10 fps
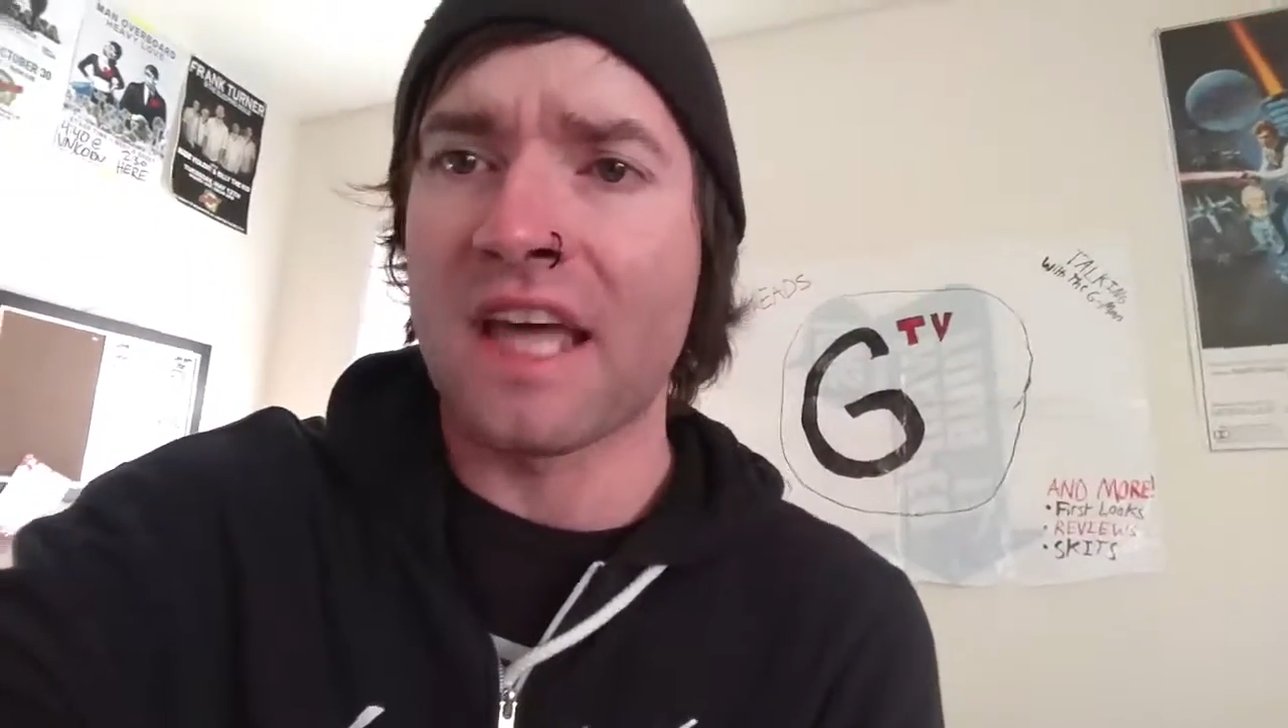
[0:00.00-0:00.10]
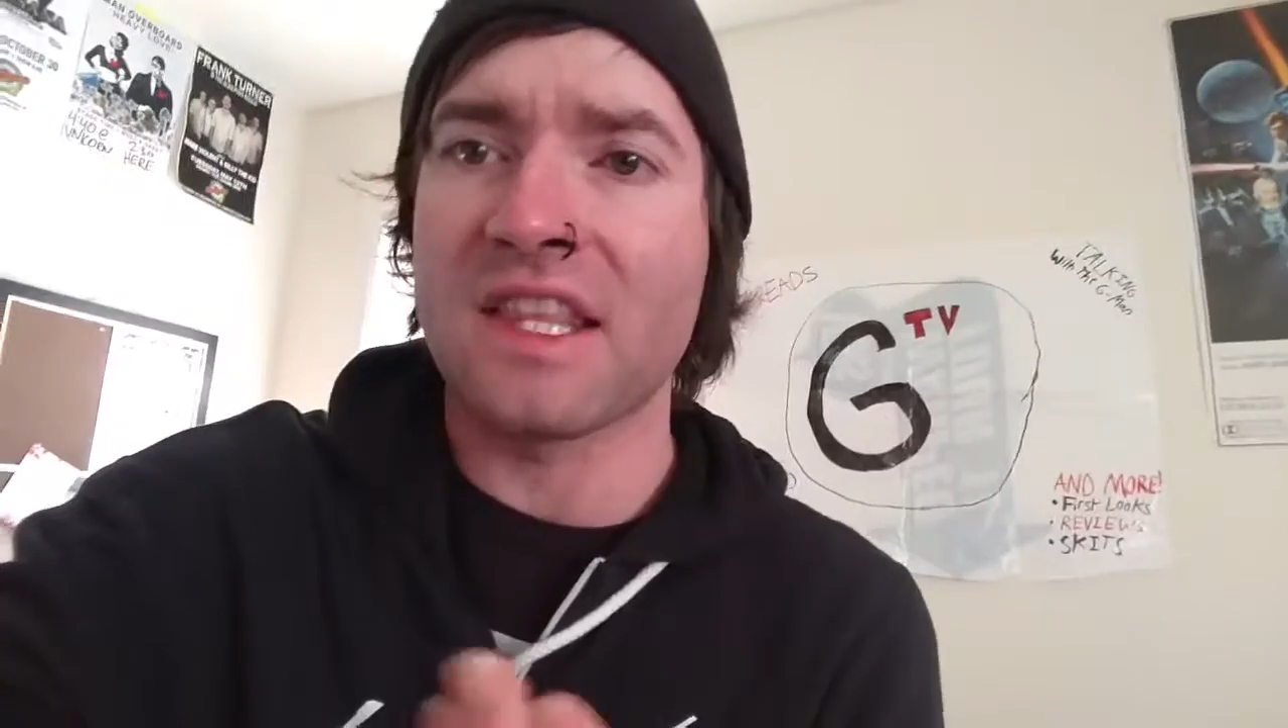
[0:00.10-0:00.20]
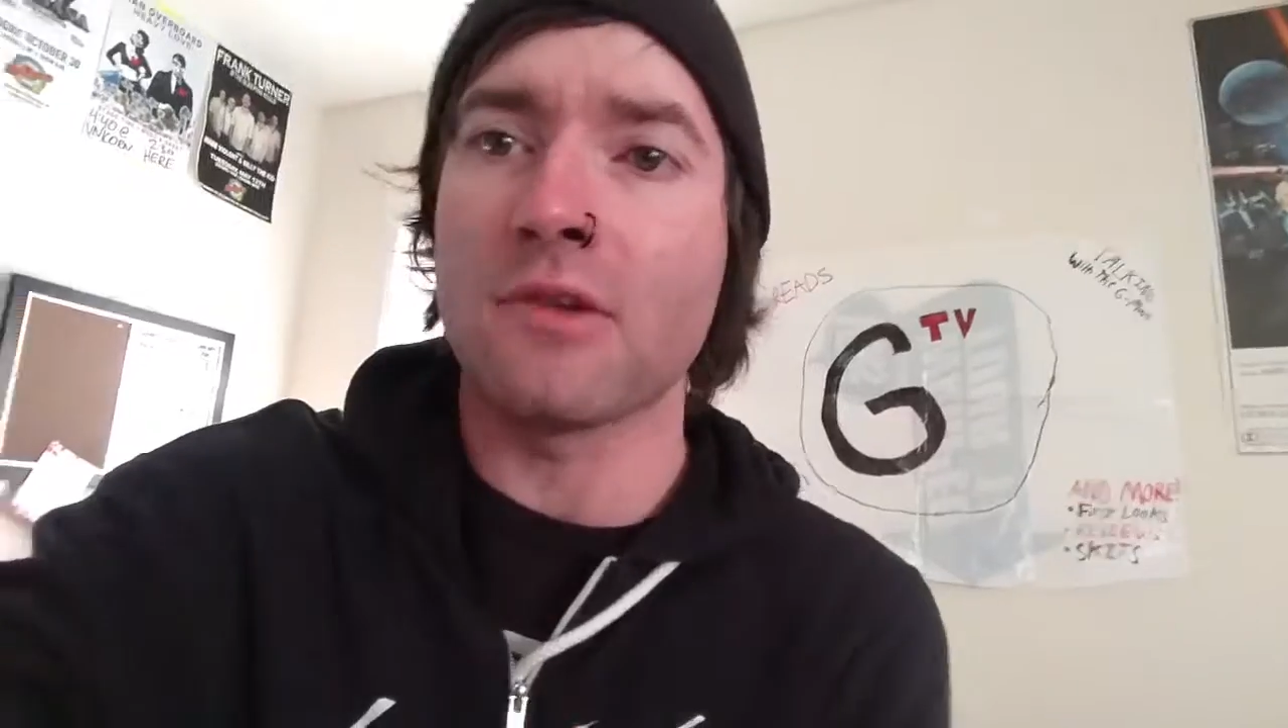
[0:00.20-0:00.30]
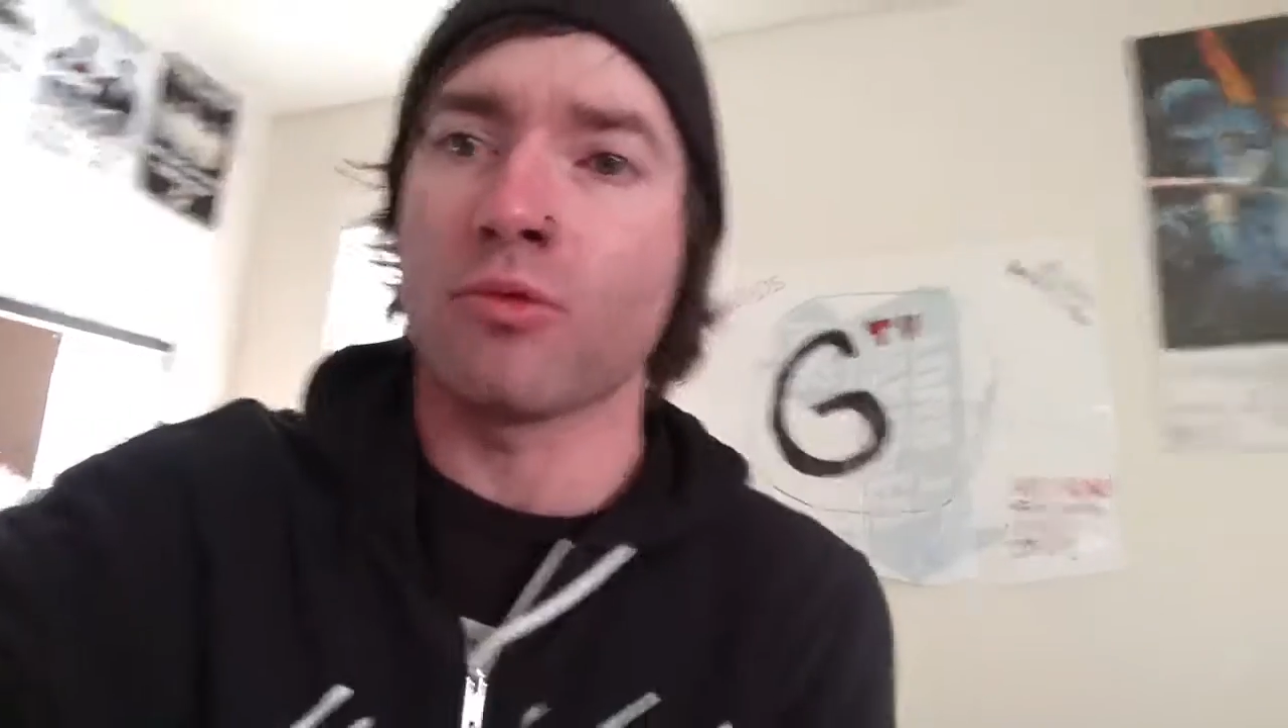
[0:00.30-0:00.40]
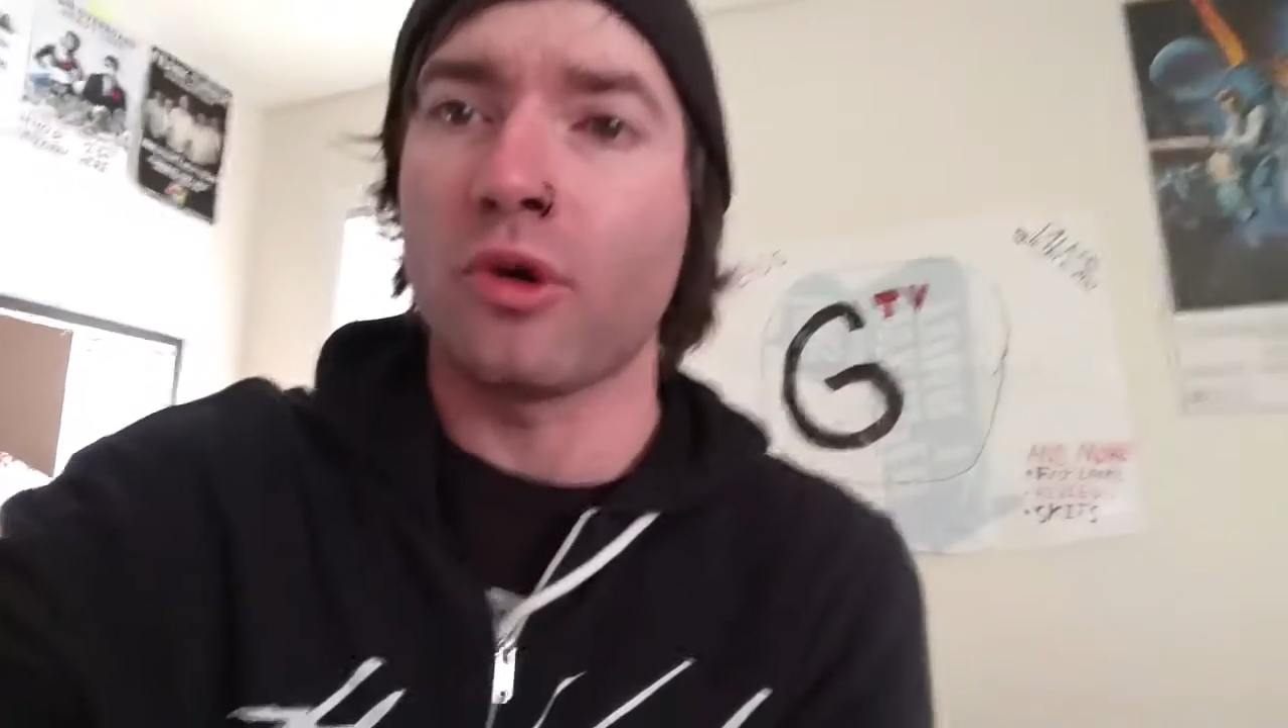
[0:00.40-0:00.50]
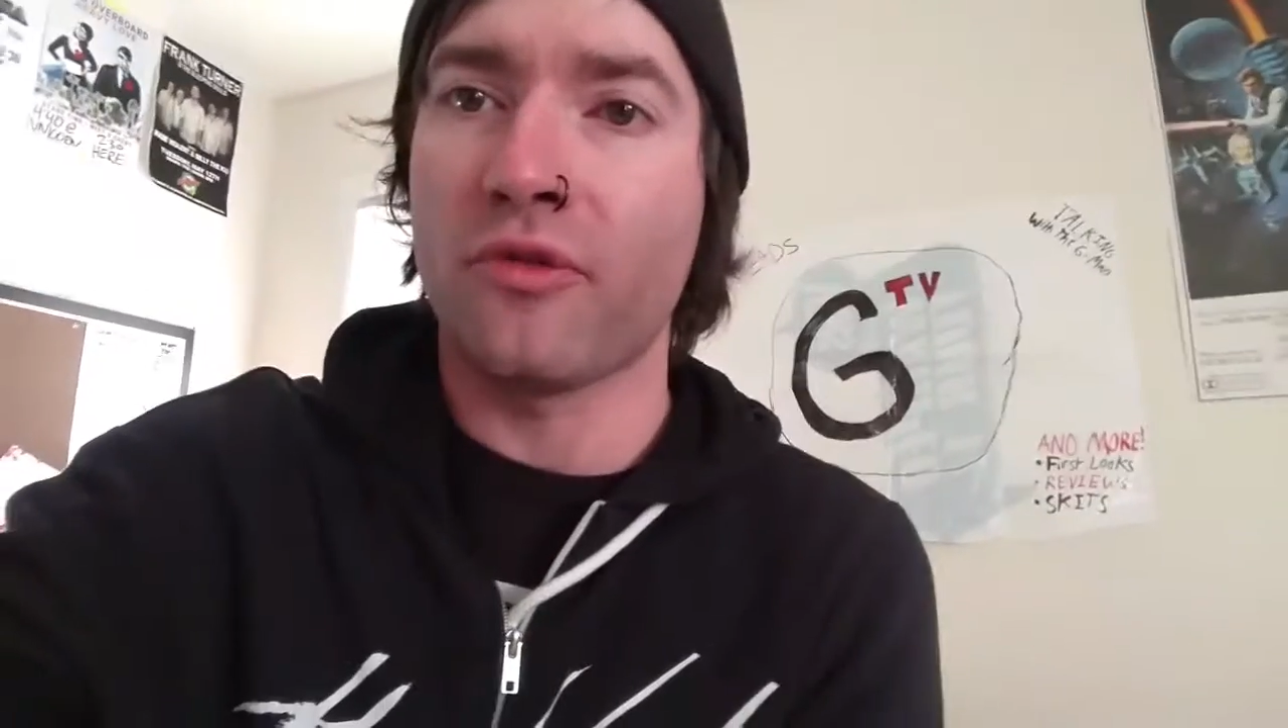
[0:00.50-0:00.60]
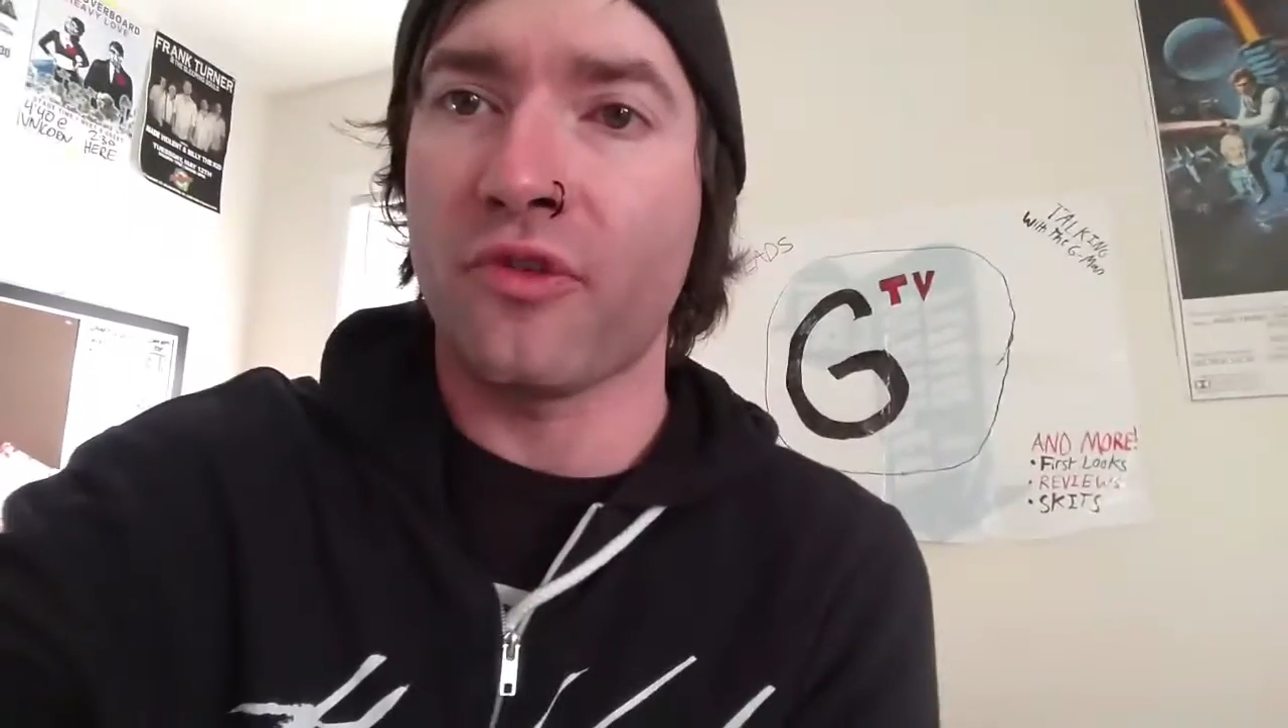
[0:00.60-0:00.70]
I think Real